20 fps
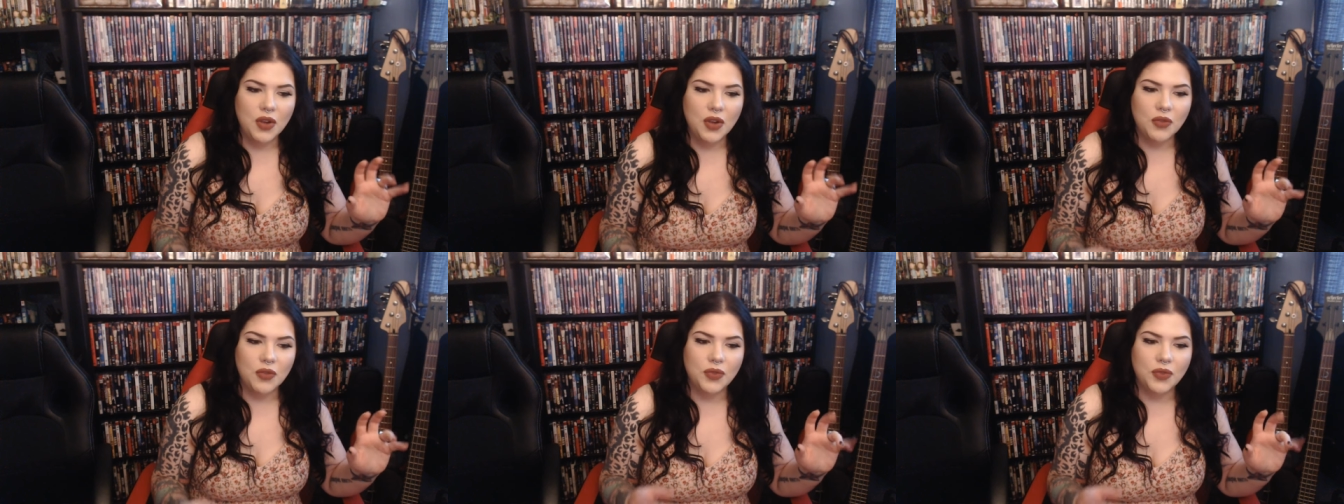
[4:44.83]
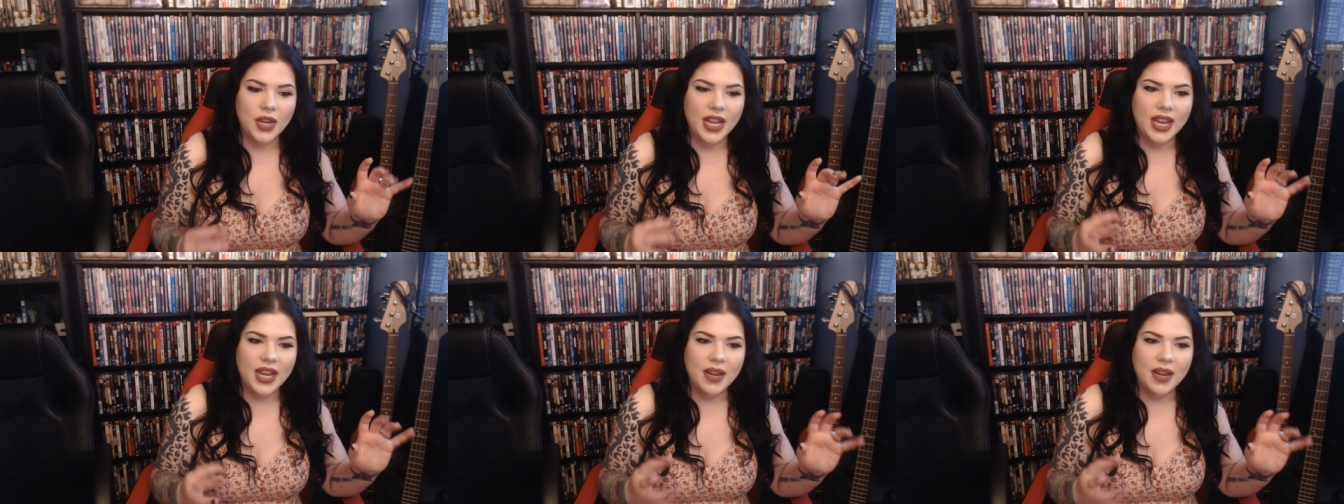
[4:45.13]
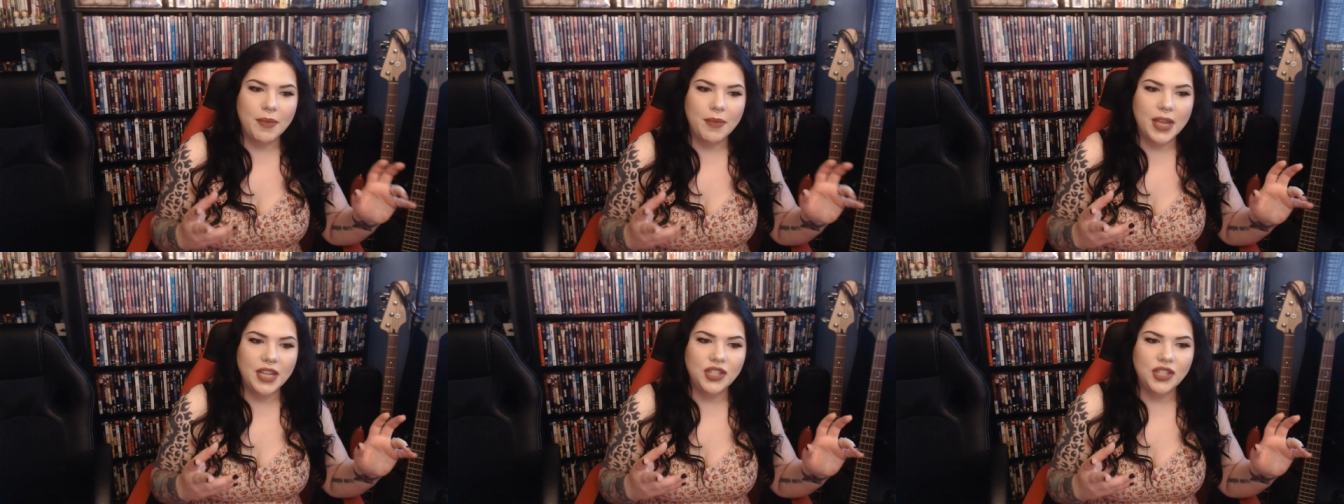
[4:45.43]

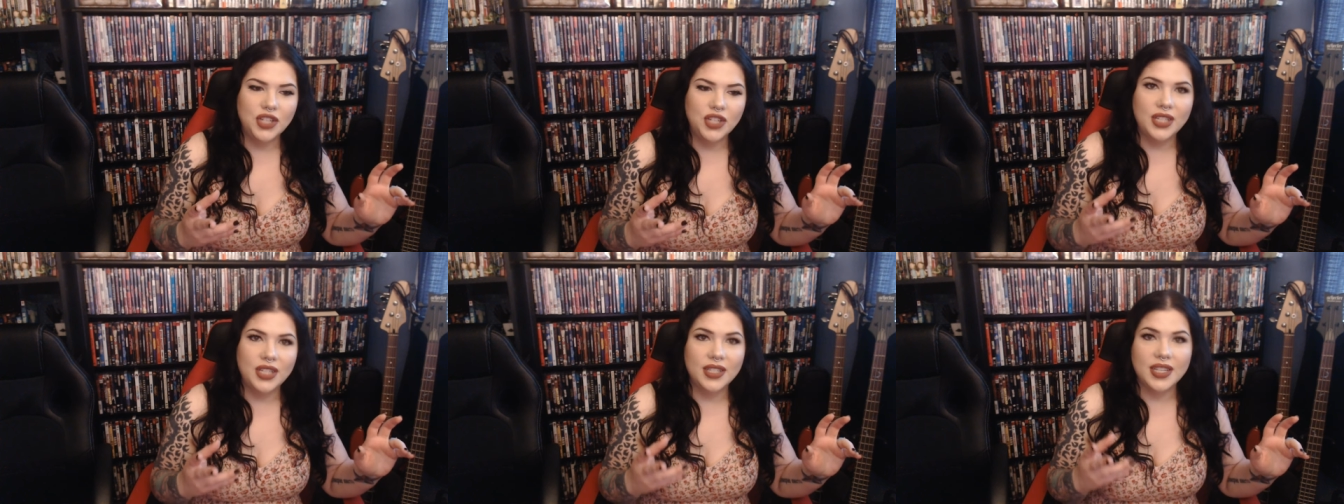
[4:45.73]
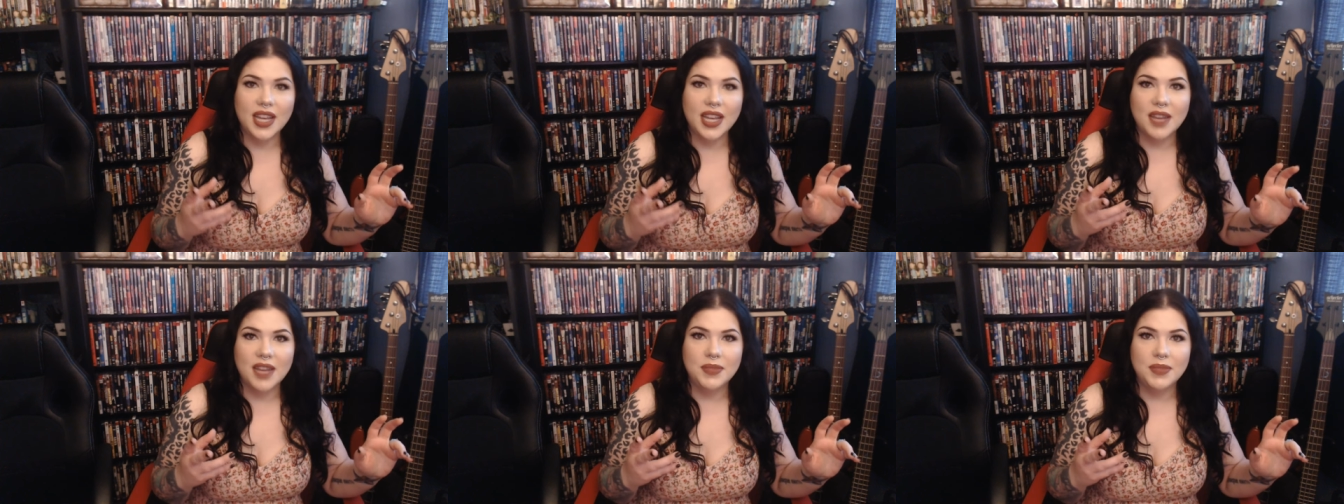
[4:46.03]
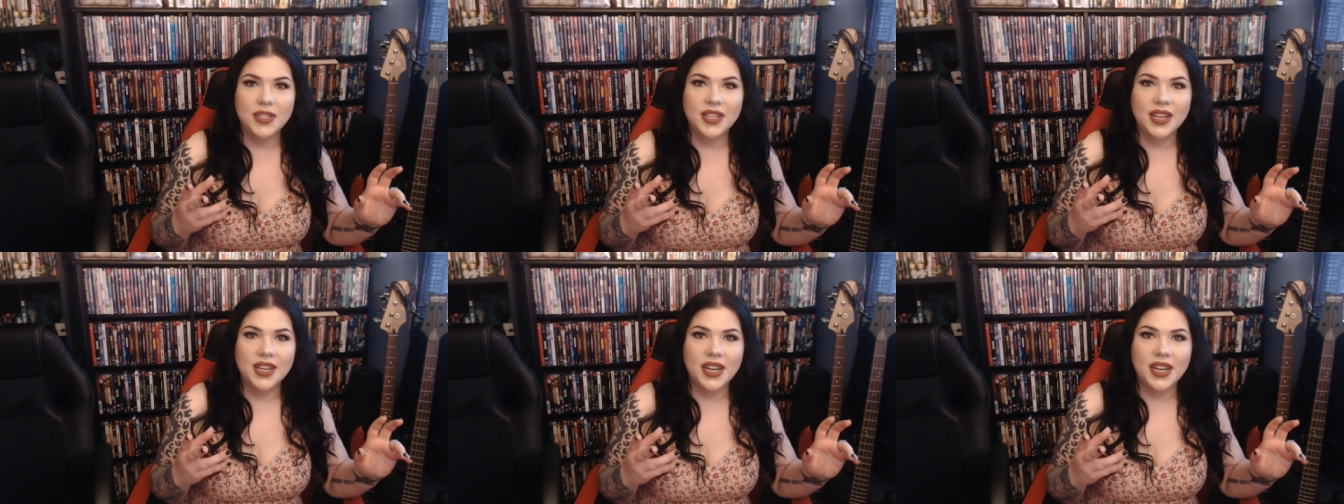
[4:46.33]
reanimation type
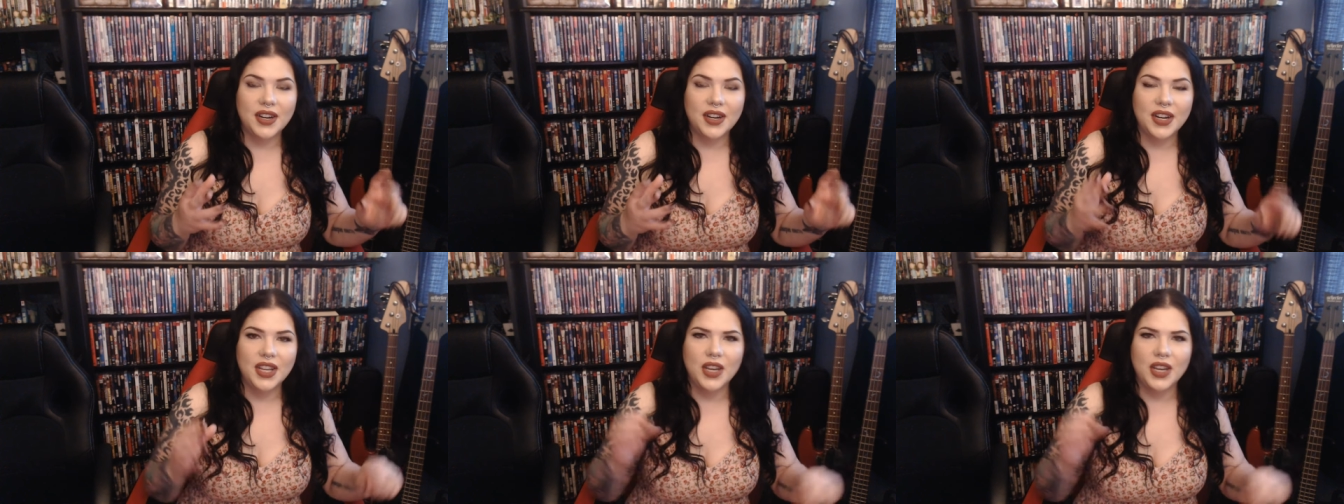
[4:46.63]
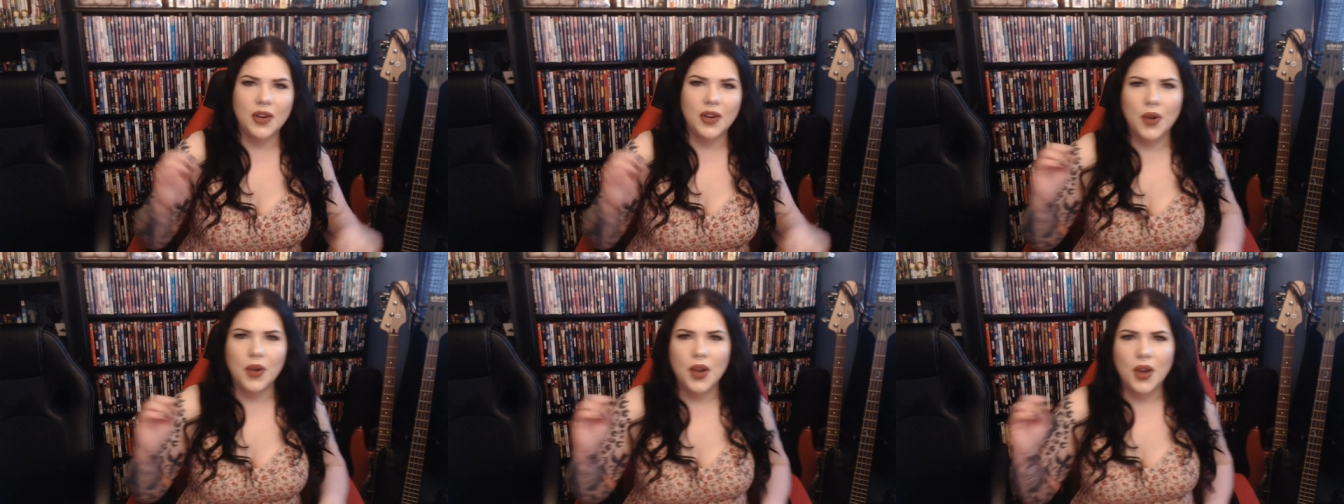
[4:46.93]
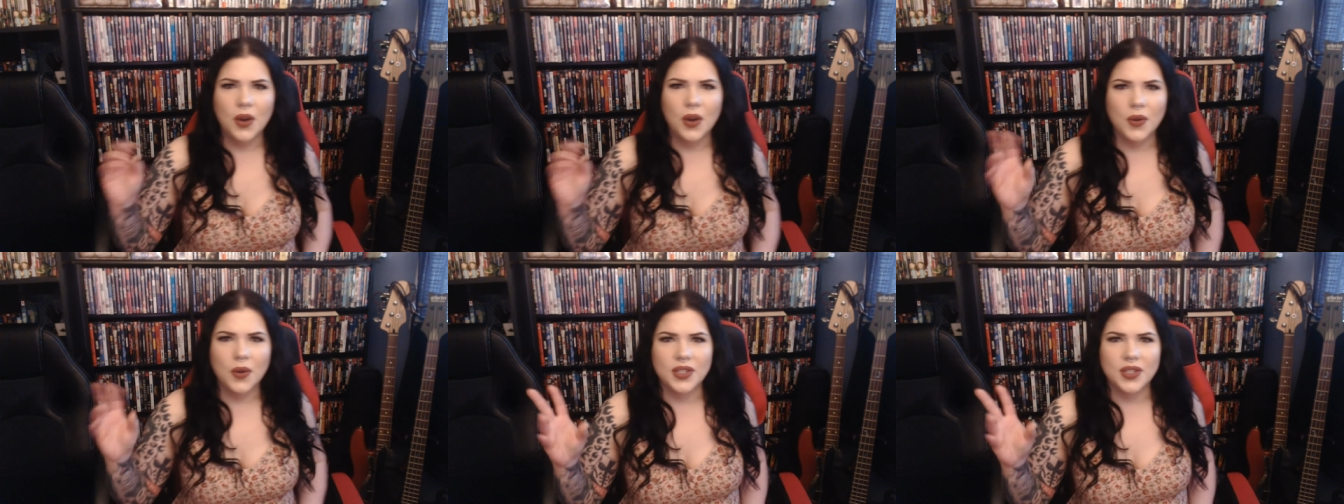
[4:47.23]
scenario
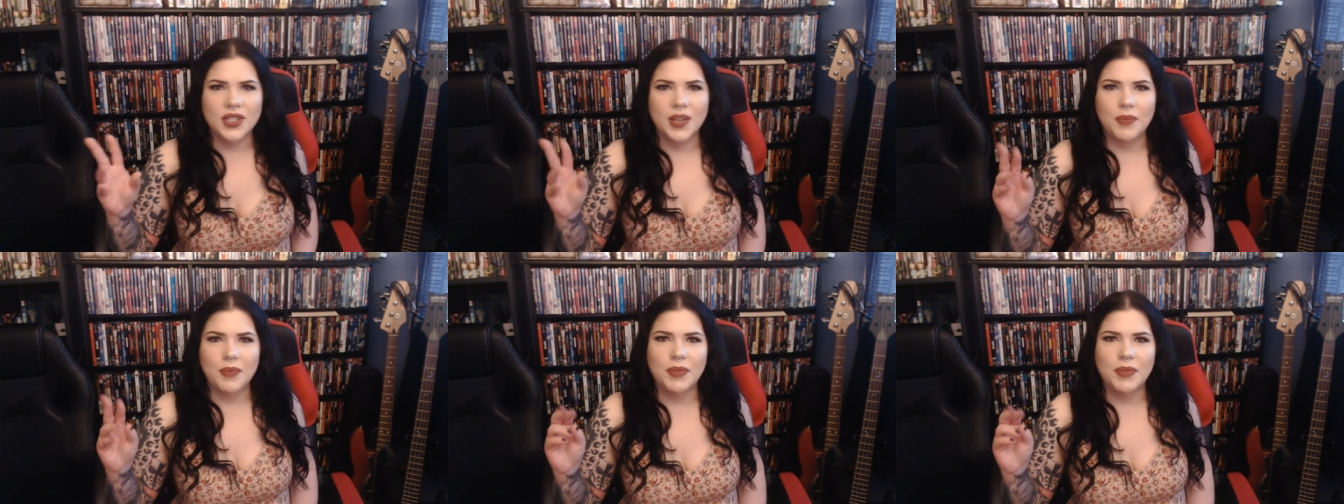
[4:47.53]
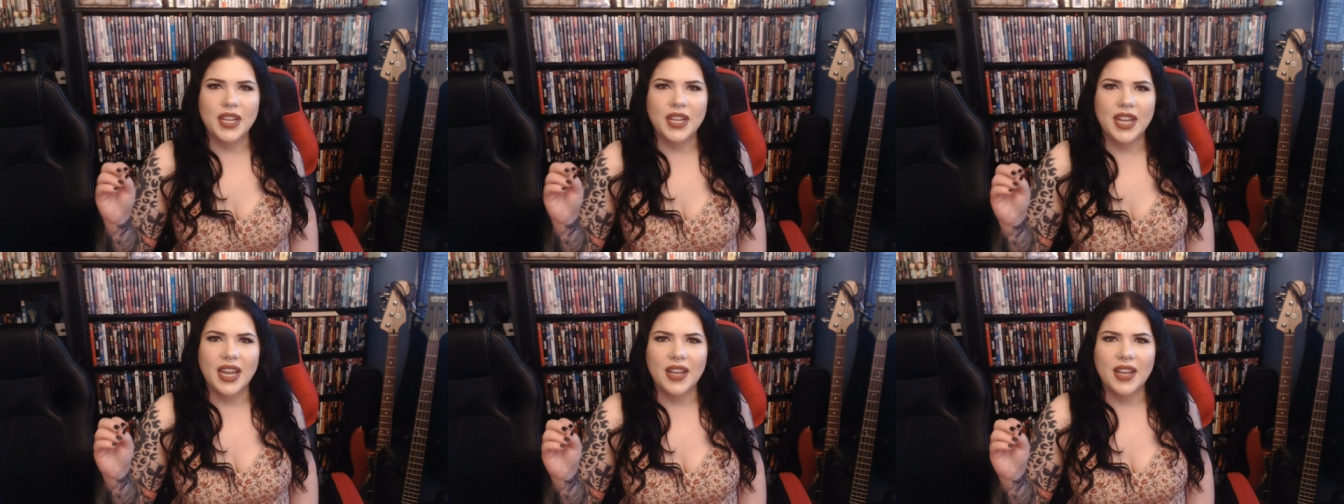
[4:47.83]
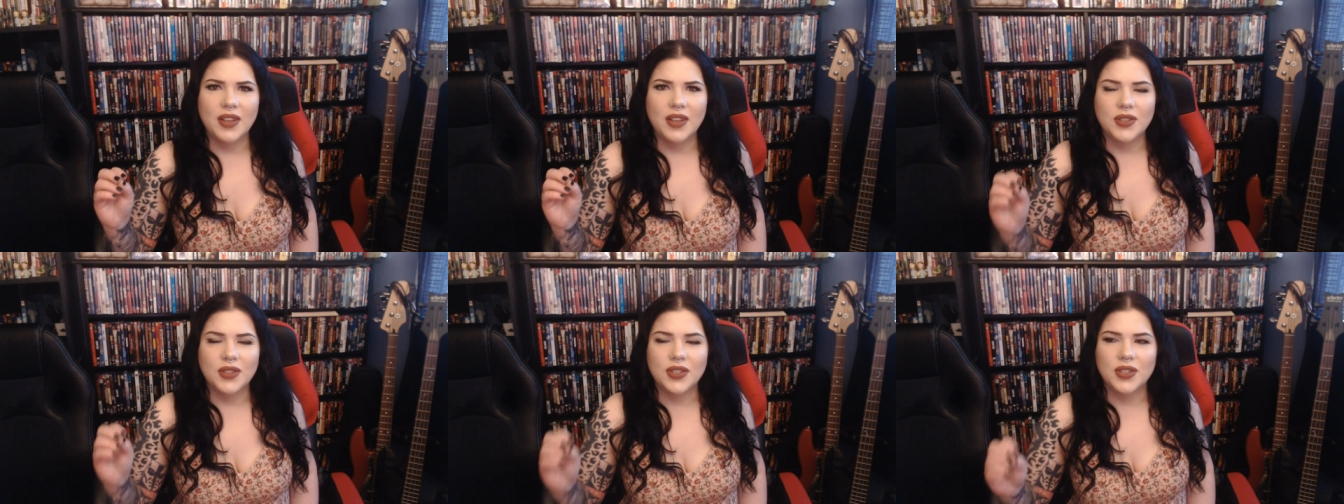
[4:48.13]
or something
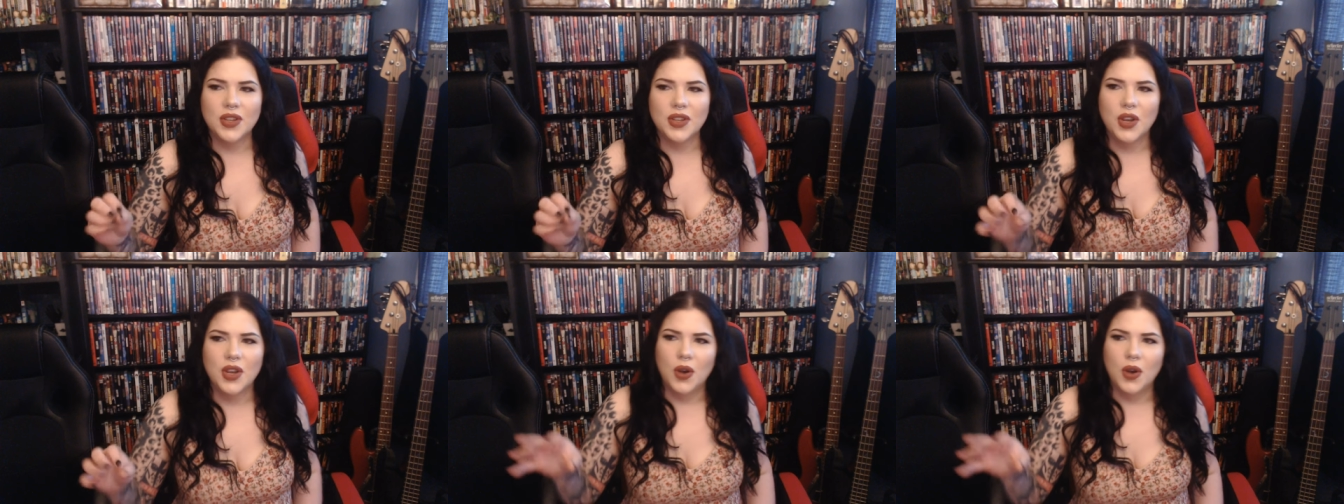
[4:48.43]
else,